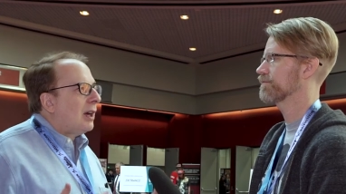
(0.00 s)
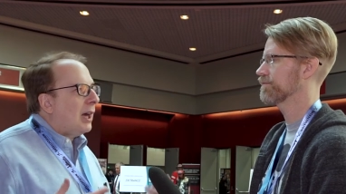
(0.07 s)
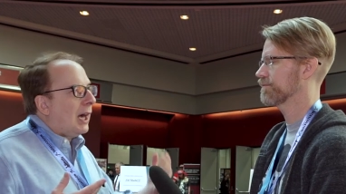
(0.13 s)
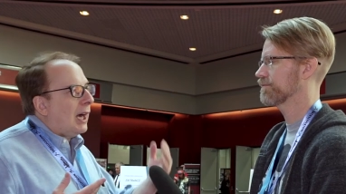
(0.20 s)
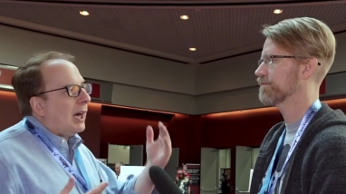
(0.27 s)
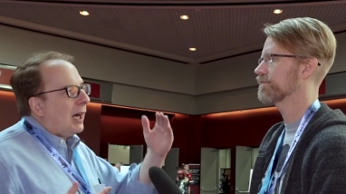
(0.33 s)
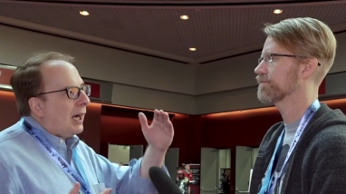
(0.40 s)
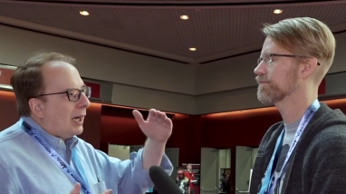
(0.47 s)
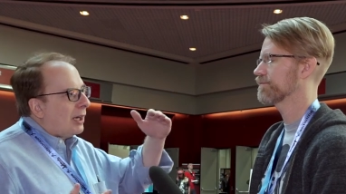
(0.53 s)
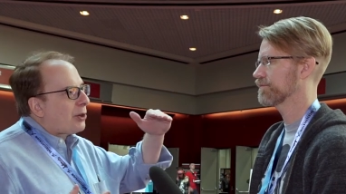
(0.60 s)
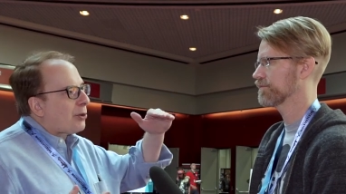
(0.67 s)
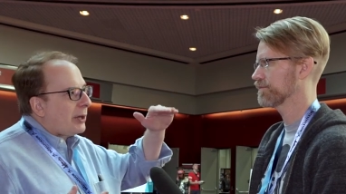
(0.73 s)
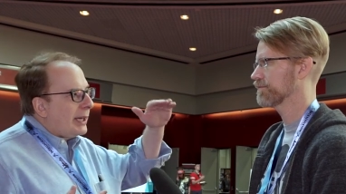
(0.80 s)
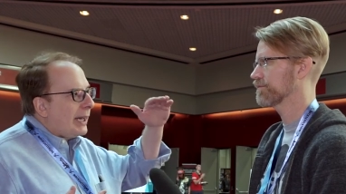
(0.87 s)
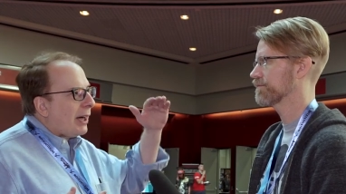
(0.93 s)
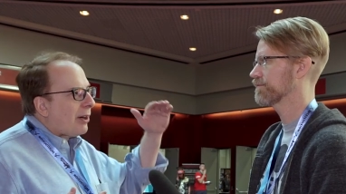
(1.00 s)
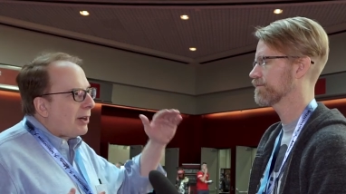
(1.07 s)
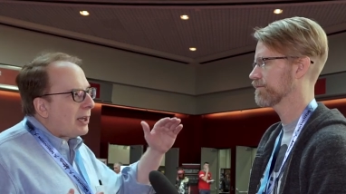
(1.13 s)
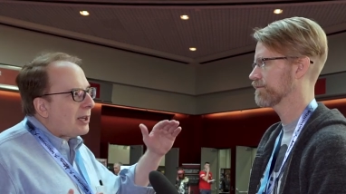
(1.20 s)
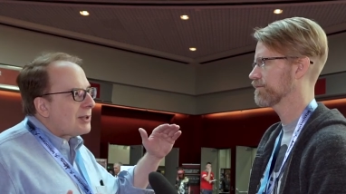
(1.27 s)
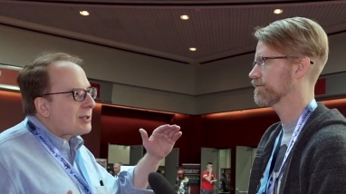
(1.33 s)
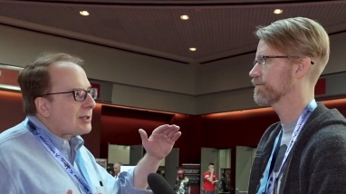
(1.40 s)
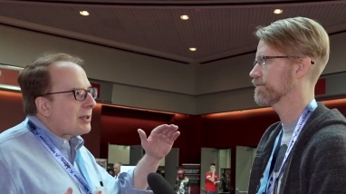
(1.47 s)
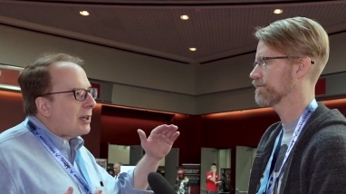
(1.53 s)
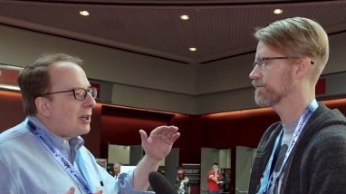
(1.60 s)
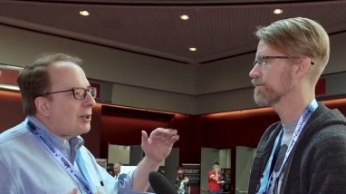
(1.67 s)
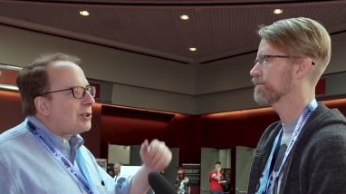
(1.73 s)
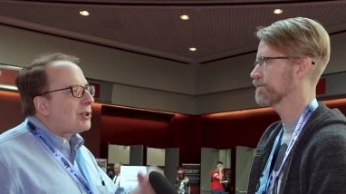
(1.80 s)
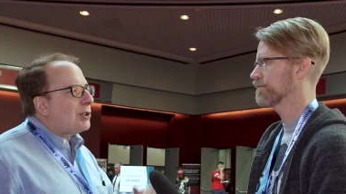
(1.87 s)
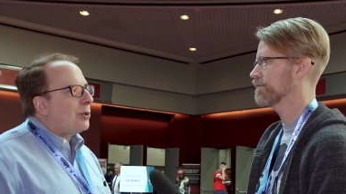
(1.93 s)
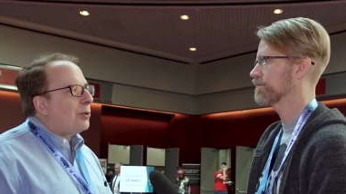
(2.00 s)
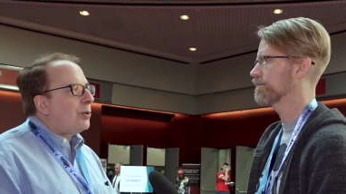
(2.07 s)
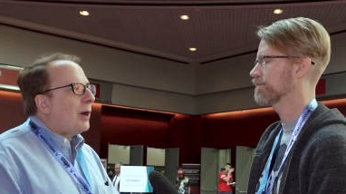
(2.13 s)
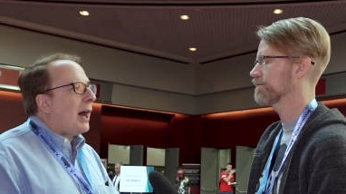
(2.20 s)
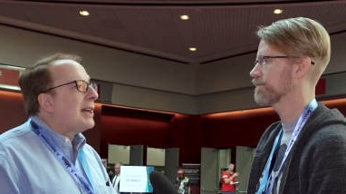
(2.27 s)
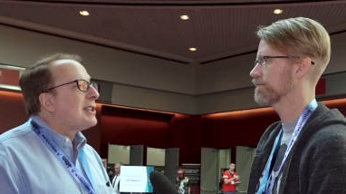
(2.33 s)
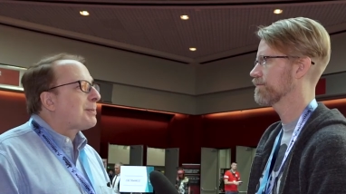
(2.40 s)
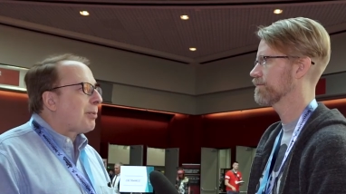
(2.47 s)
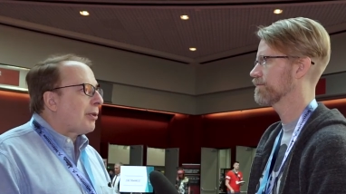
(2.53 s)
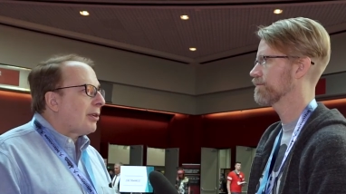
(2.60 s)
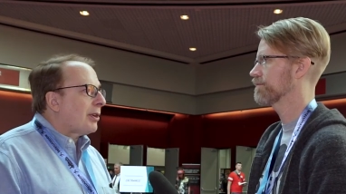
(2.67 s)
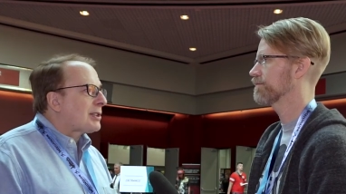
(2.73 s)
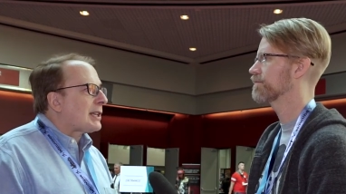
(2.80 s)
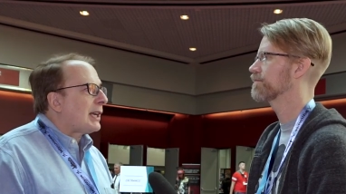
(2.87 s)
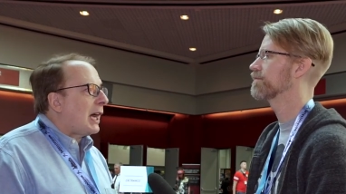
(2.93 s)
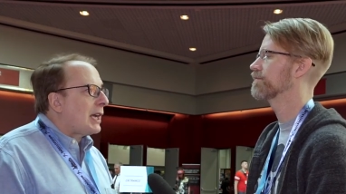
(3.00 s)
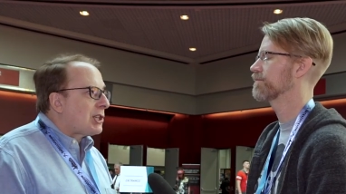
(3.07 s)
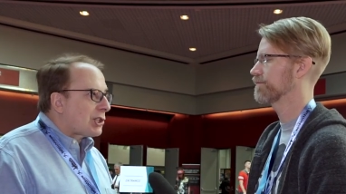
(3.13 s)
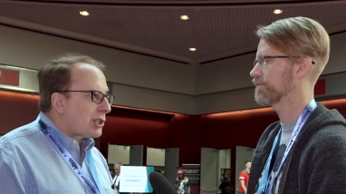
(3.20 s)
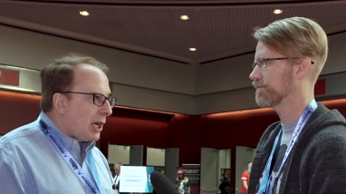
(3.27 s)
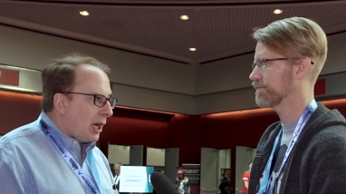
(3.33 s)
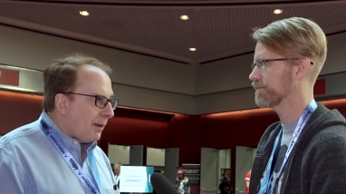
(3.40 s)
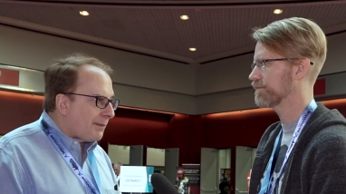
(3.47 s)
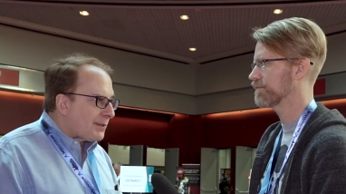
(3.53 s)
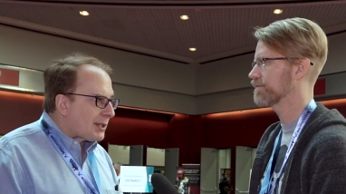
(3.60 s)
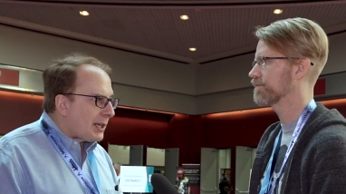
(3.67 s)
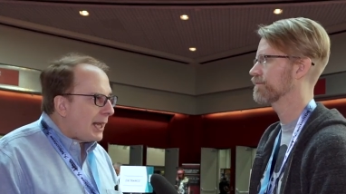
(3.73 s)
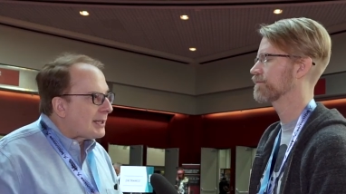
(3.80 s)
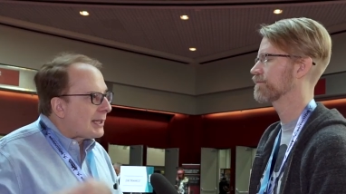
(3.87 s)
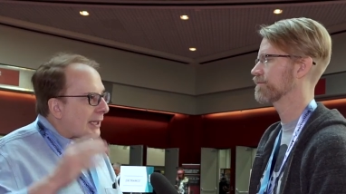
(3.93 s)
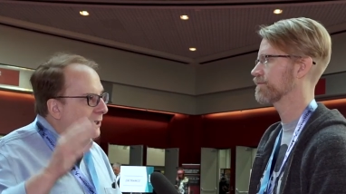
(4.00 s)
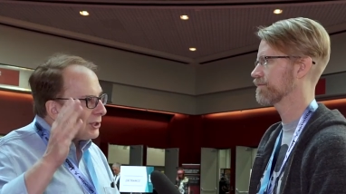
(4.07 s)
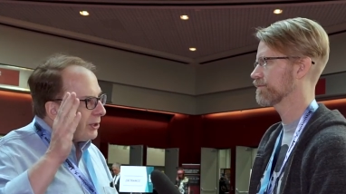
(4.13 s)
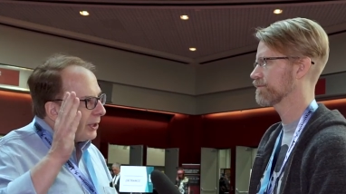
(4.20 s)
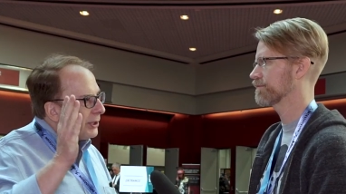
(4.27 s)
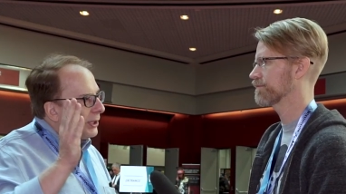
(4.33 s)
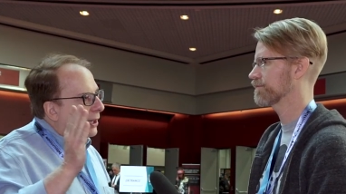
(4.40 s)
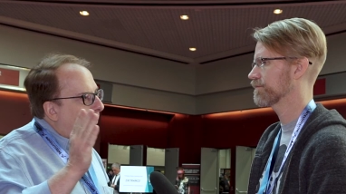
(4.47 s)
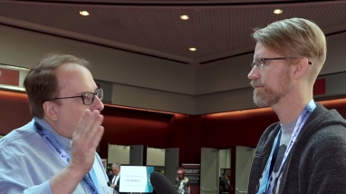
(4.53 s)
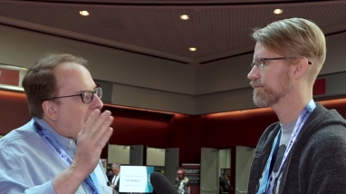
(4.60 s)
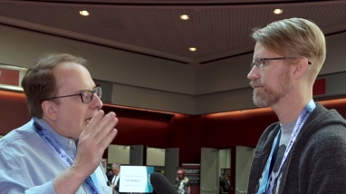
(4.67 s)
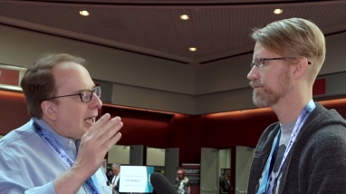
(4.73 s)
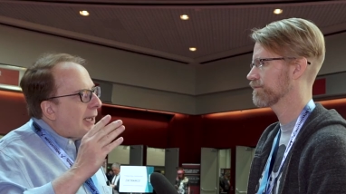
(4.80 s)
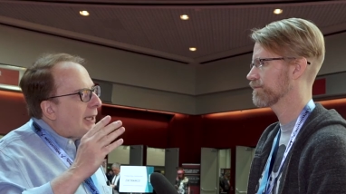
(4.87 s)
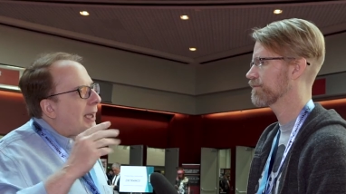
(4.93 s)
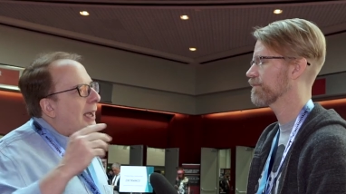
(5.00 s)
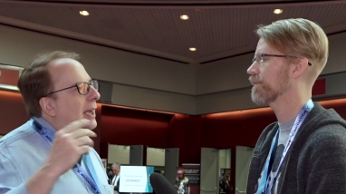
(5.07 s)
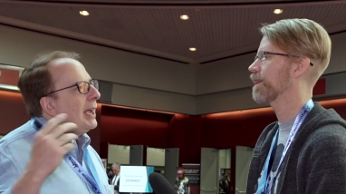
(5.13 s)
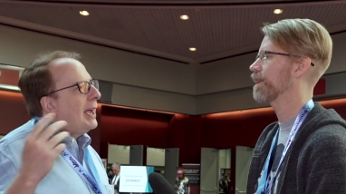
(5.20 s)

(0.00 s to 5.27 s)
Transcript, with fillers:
Speaker 1: uh, green areas to icebergs and ice shelves as that start to come by,